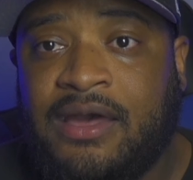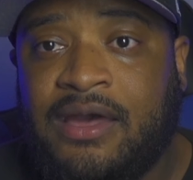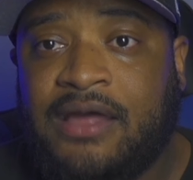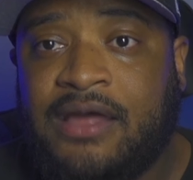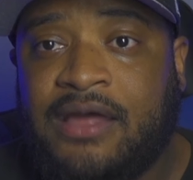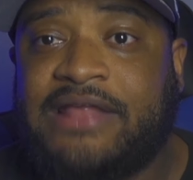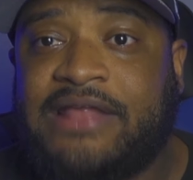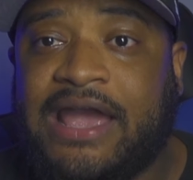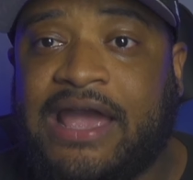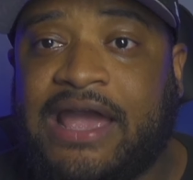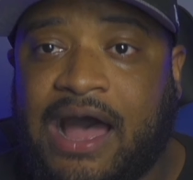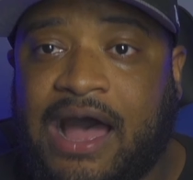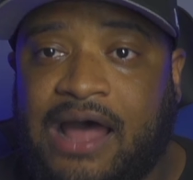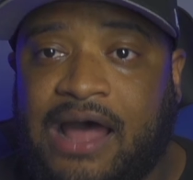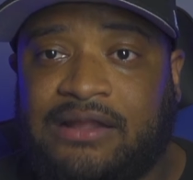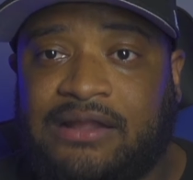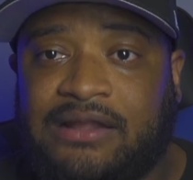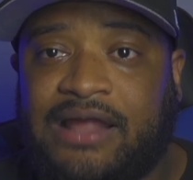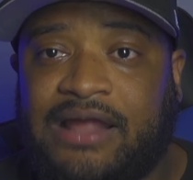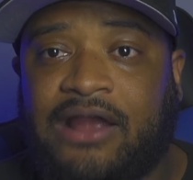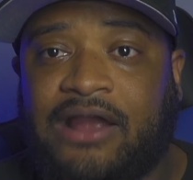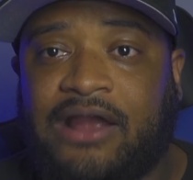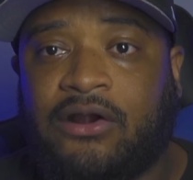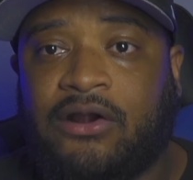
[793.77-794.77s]
They kind of
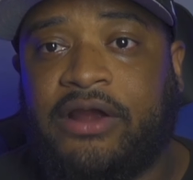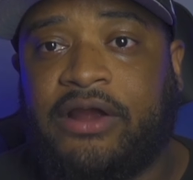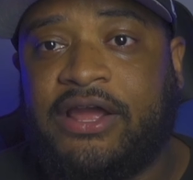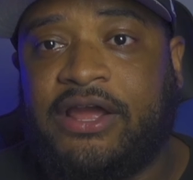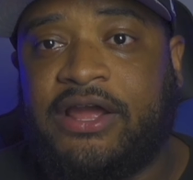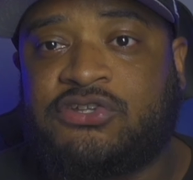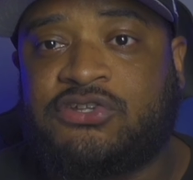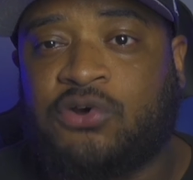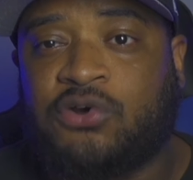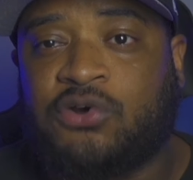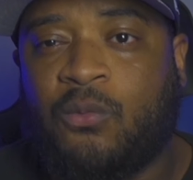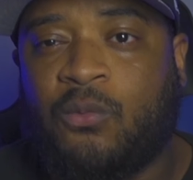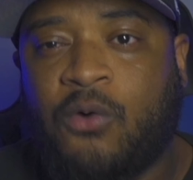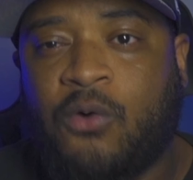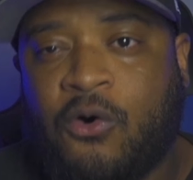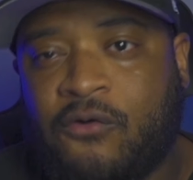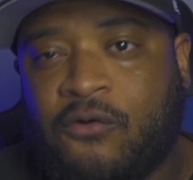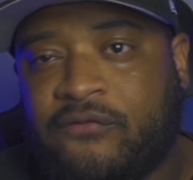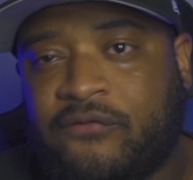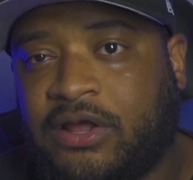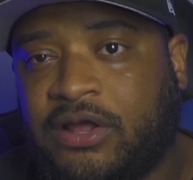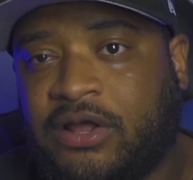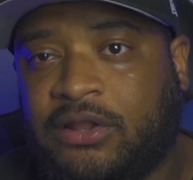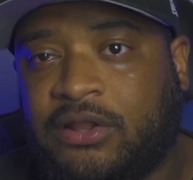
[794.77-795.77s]
like are
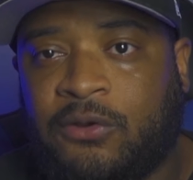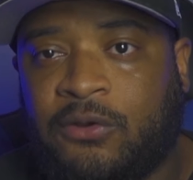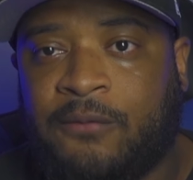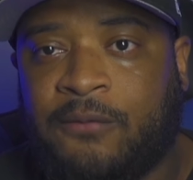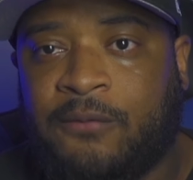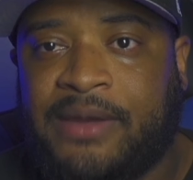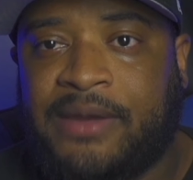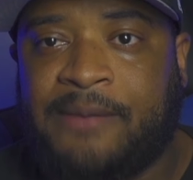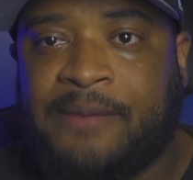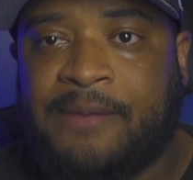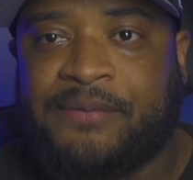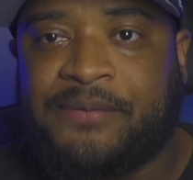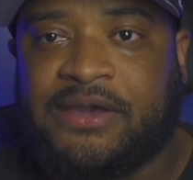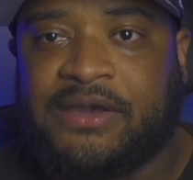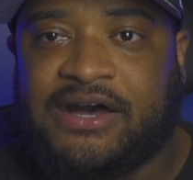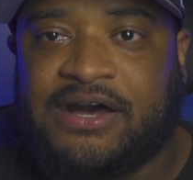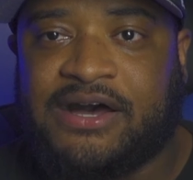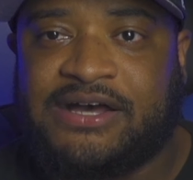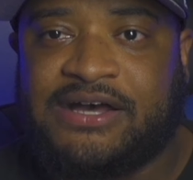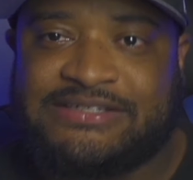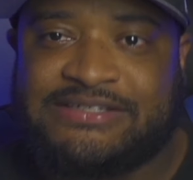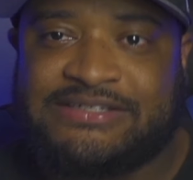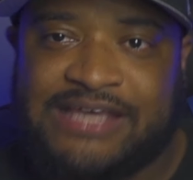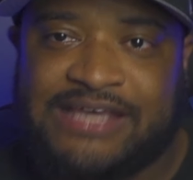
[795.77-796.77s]
interwoven a little bit
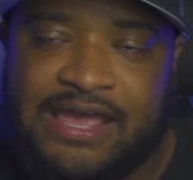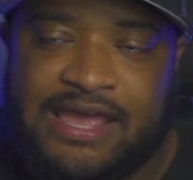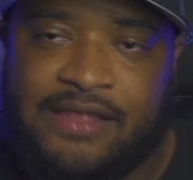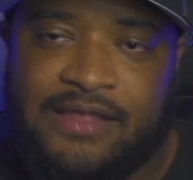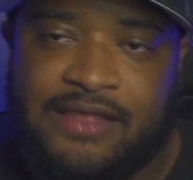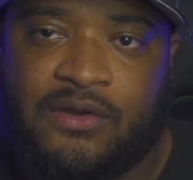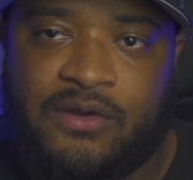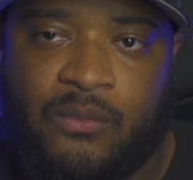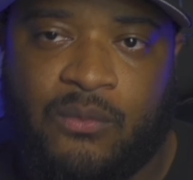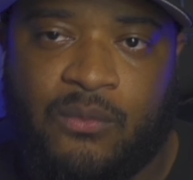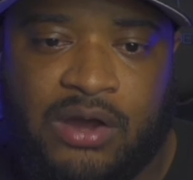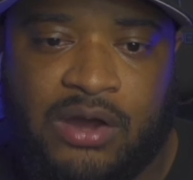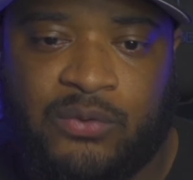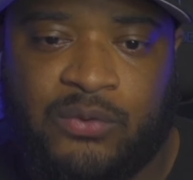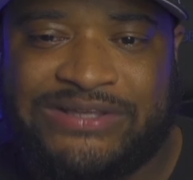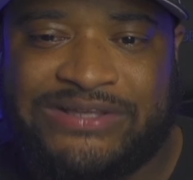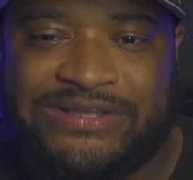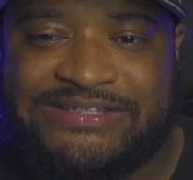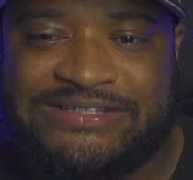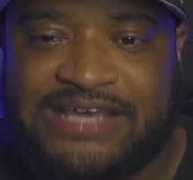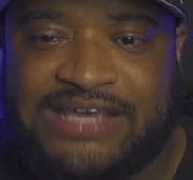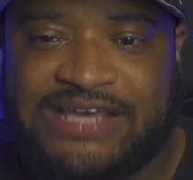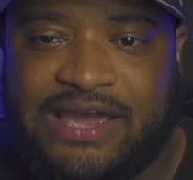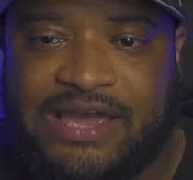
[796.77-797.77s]
because in the one with
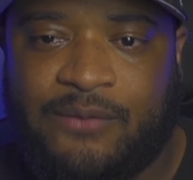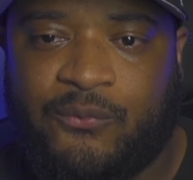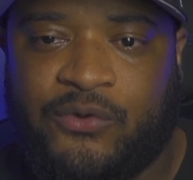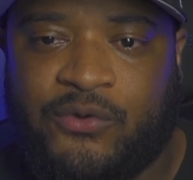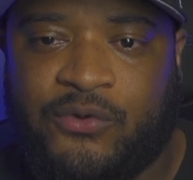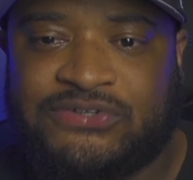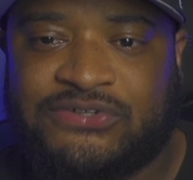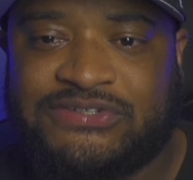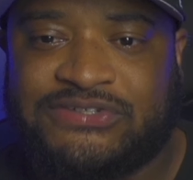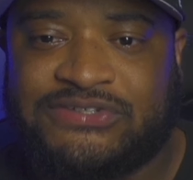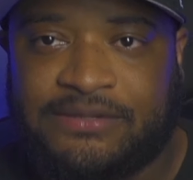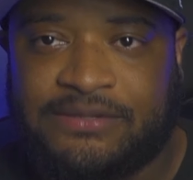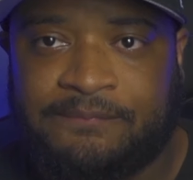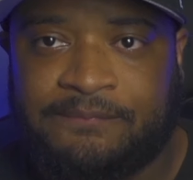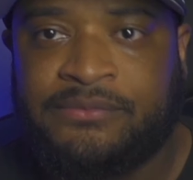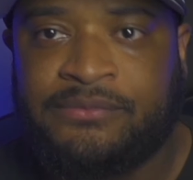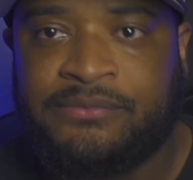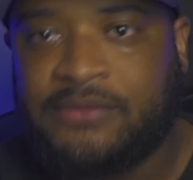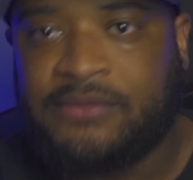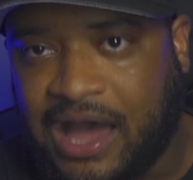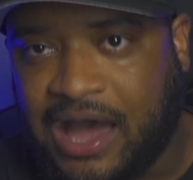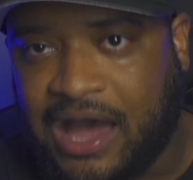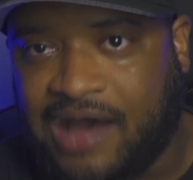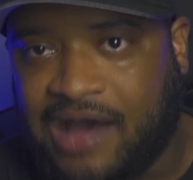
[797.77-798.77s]
Sam Wilson,
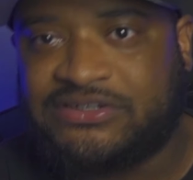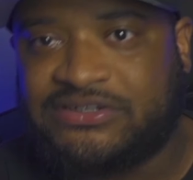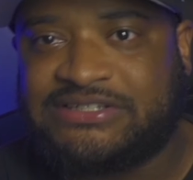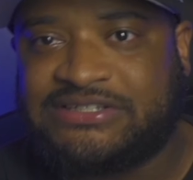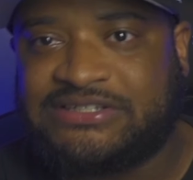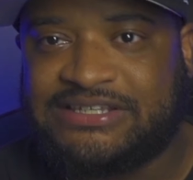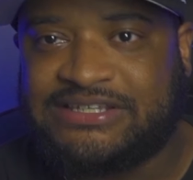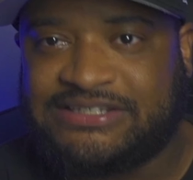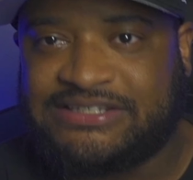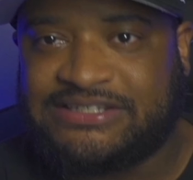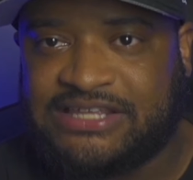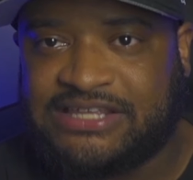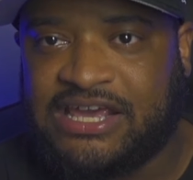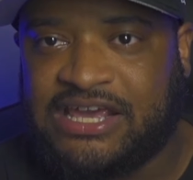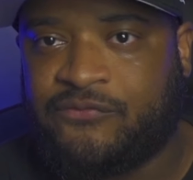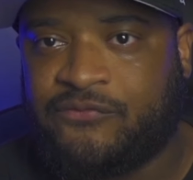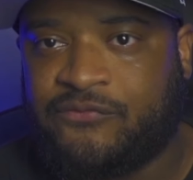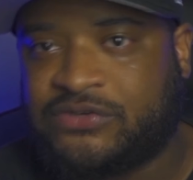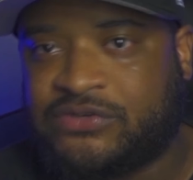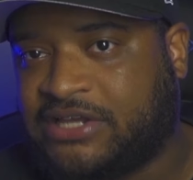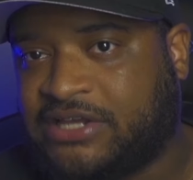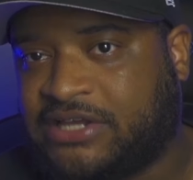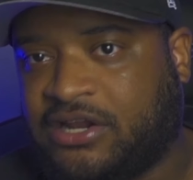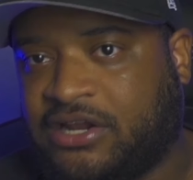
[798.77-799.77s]
obviously Steve
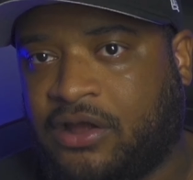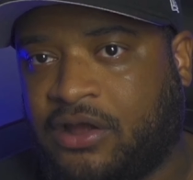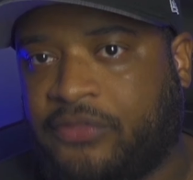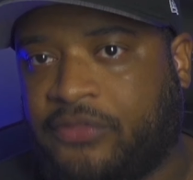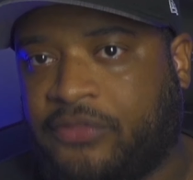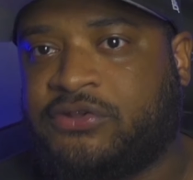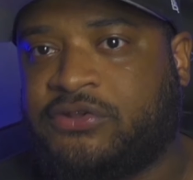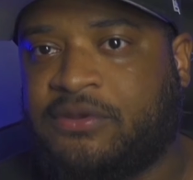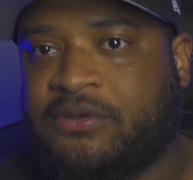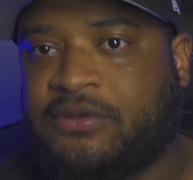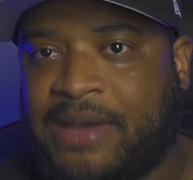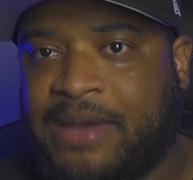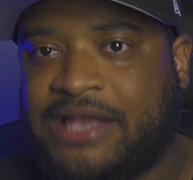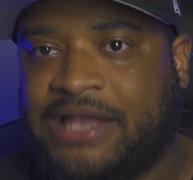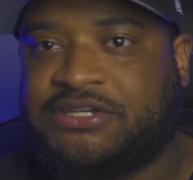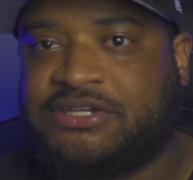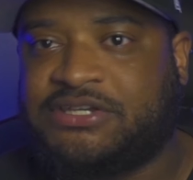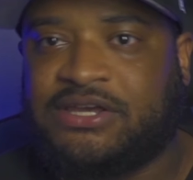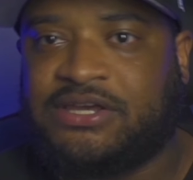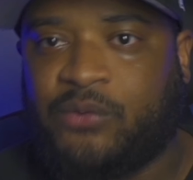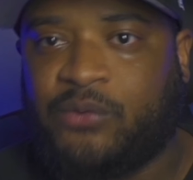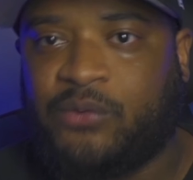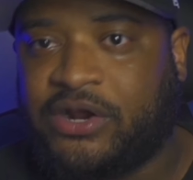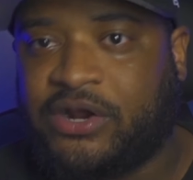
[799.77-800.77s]
was in another
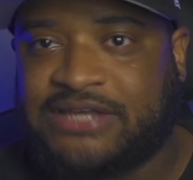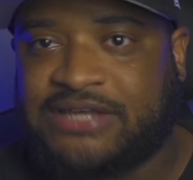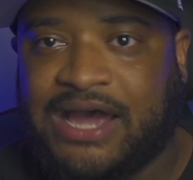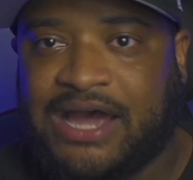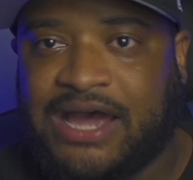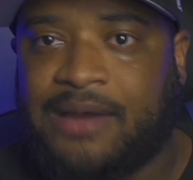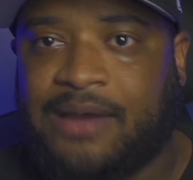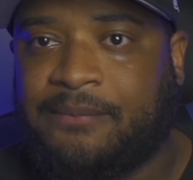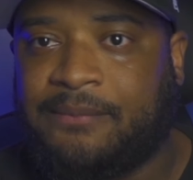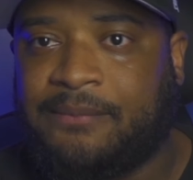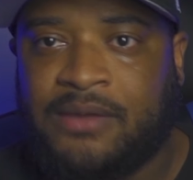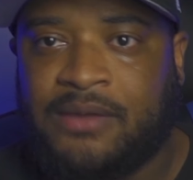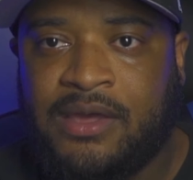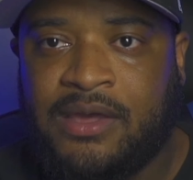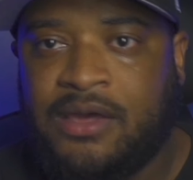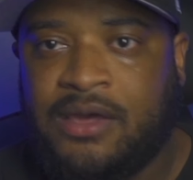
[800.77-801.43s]
dimension where time,